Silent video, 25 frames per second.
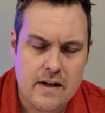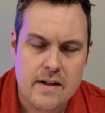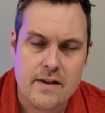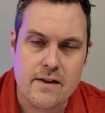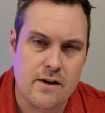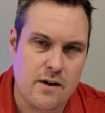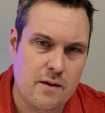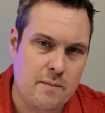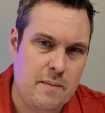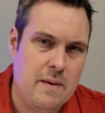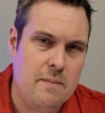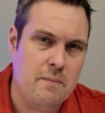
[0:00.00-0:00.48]

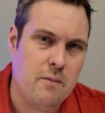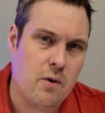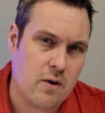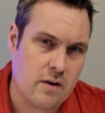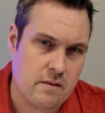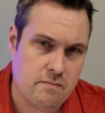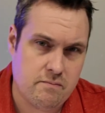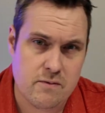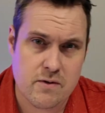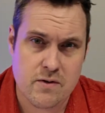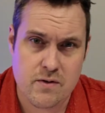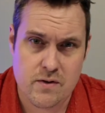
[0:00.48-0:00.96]
There will be
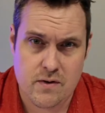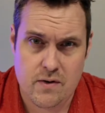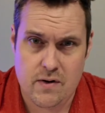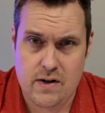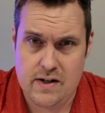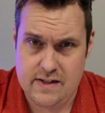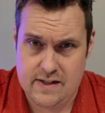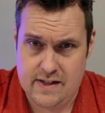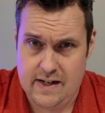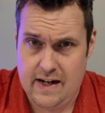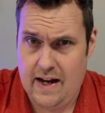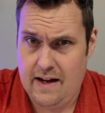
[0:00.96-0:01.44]
more
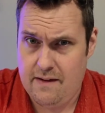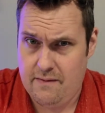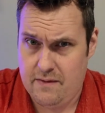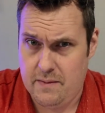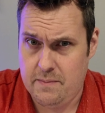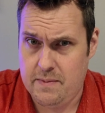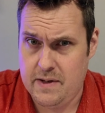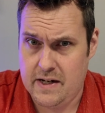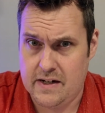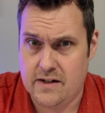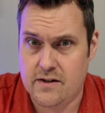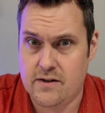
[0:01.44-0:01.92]
crazy
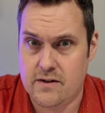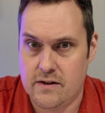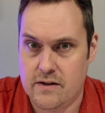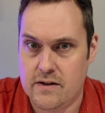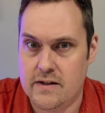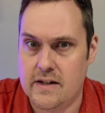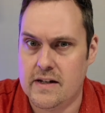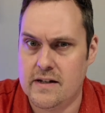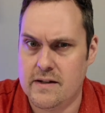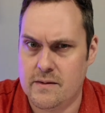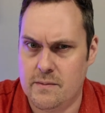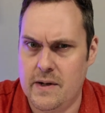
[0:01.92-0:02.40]
Ava
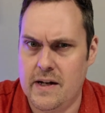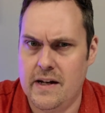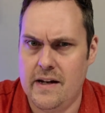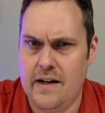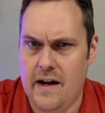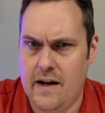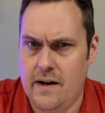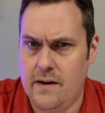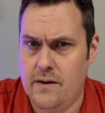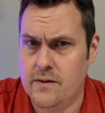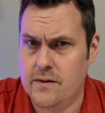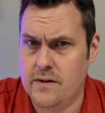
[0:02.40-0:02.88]
pictures as we
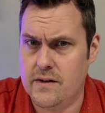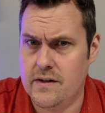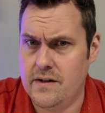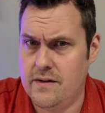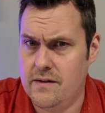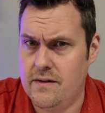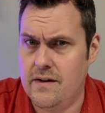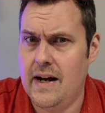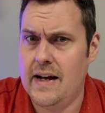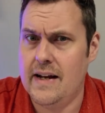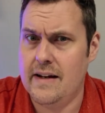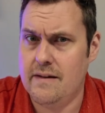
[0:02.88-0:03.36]
go,
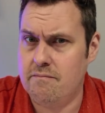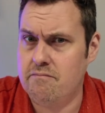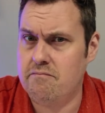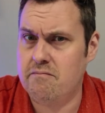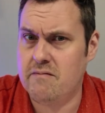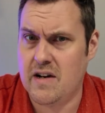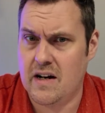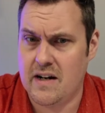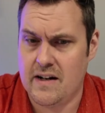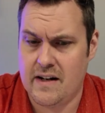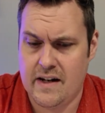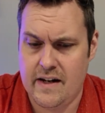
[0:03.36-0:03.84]
so like
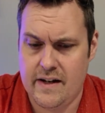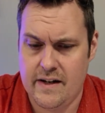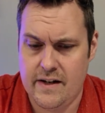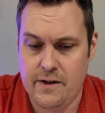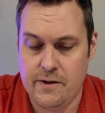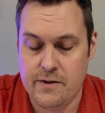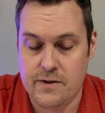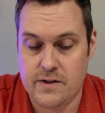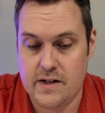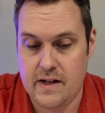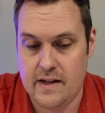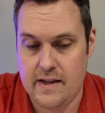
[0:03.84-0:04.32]
kind of get
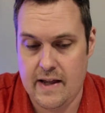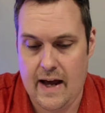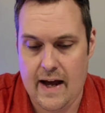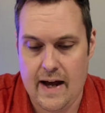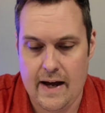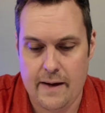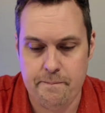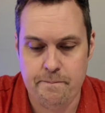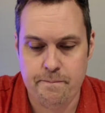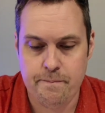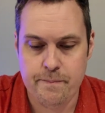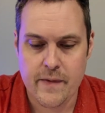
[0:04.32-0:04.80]
used to
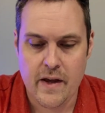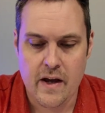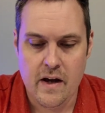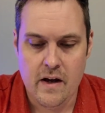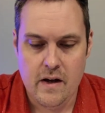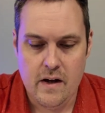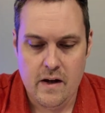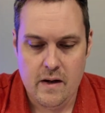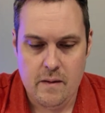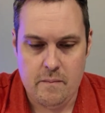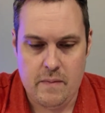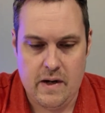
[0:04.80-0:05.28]
that.
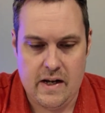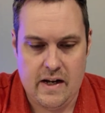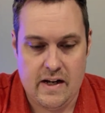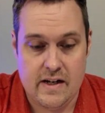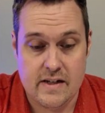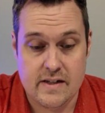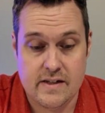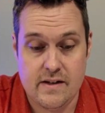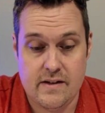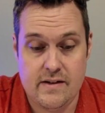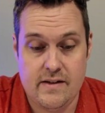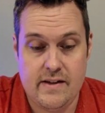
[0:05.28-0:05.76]
But
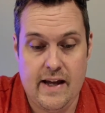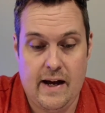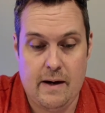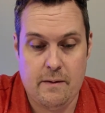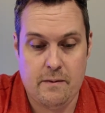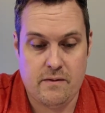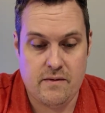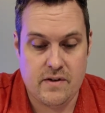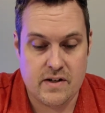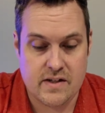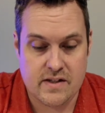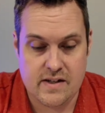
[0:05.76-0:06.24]
yeah, so
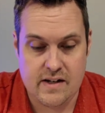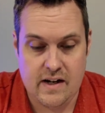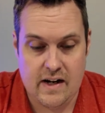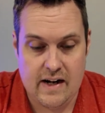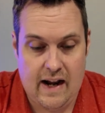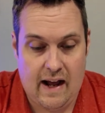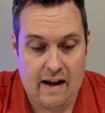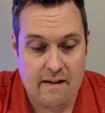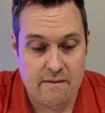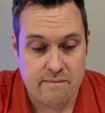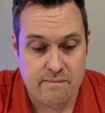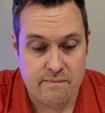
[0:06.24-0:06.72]
that one looks
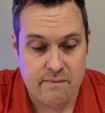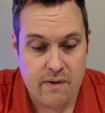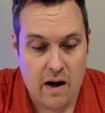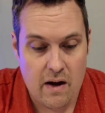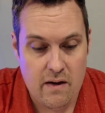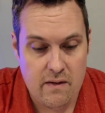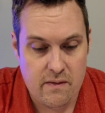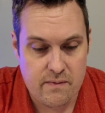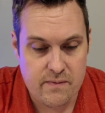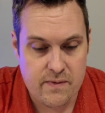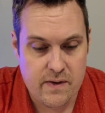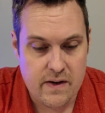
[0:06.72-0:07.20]
good. I
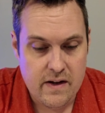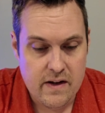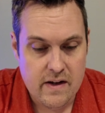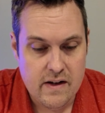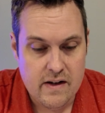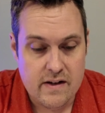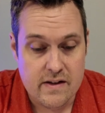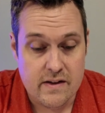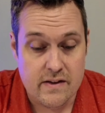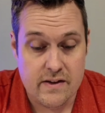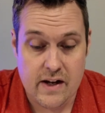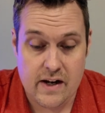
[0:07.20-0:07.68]
love
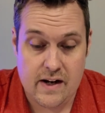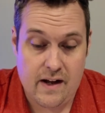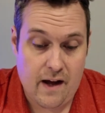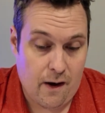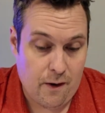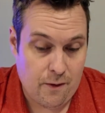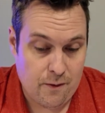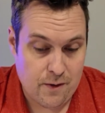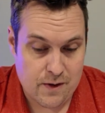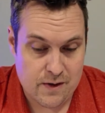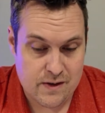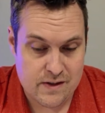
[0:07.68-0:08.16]
the
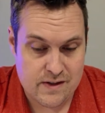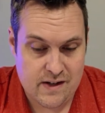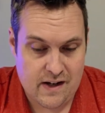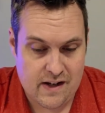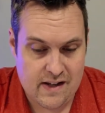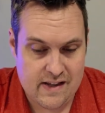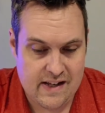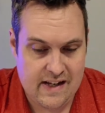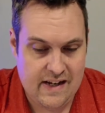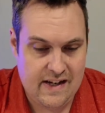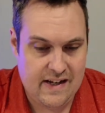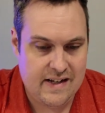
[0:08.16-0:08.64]
colors
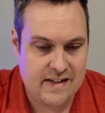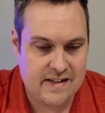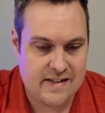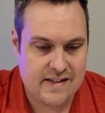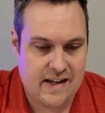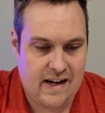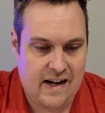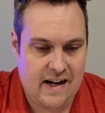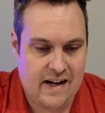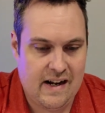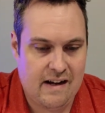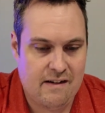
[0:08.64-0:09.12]
on these,
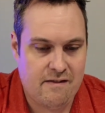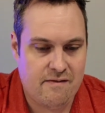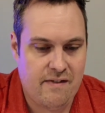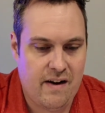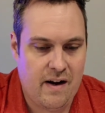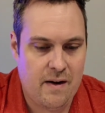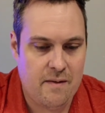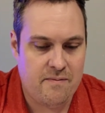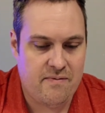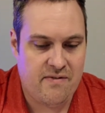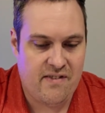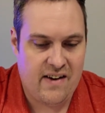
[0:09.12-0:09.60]
and I
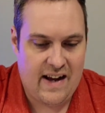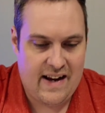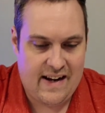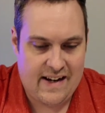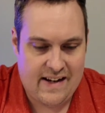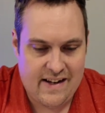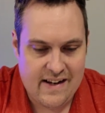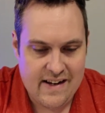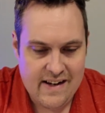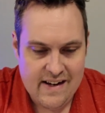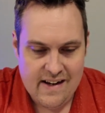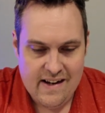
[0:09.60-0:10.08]
love
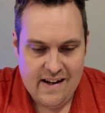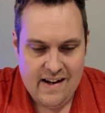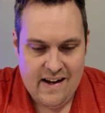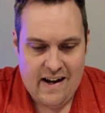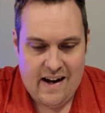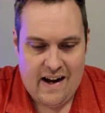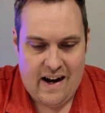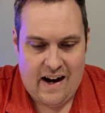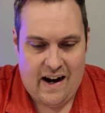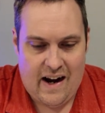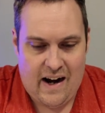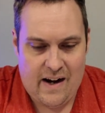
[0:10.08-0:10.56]
like,
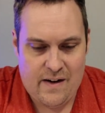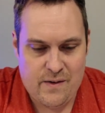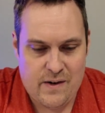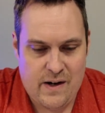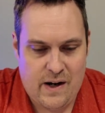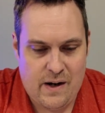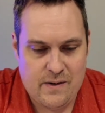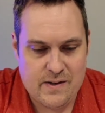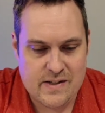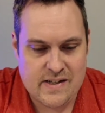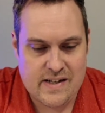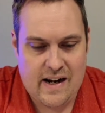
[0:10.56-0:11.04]
I don't
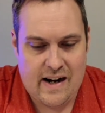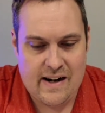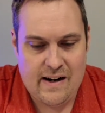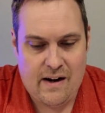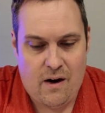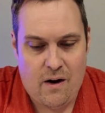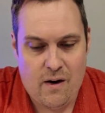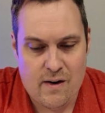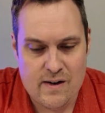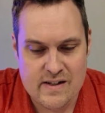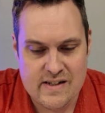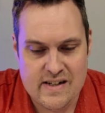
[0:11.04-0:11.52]
know, it's kind
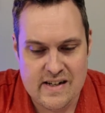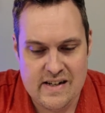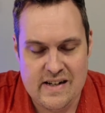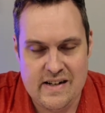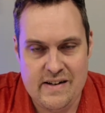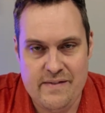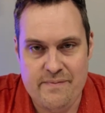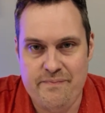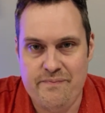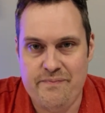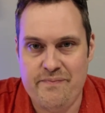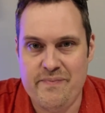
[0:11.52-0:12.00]
of hard
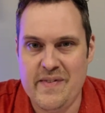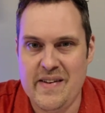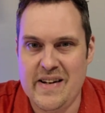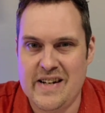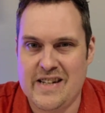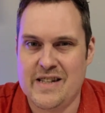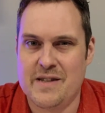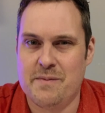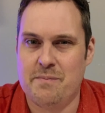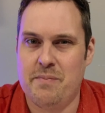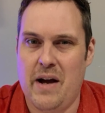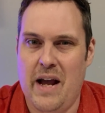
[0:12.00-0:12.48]
to
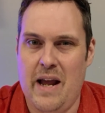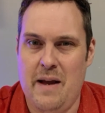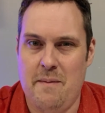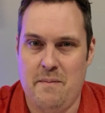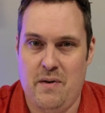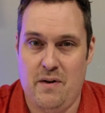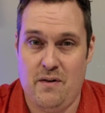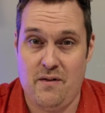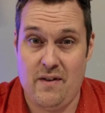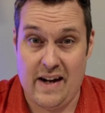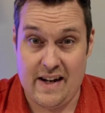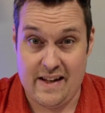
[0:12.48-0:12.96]
explain,
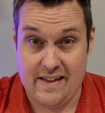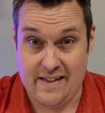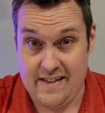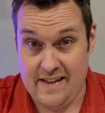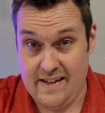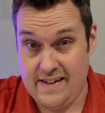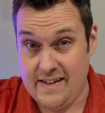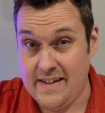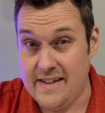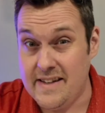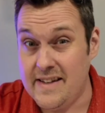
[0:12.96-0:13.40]
but like the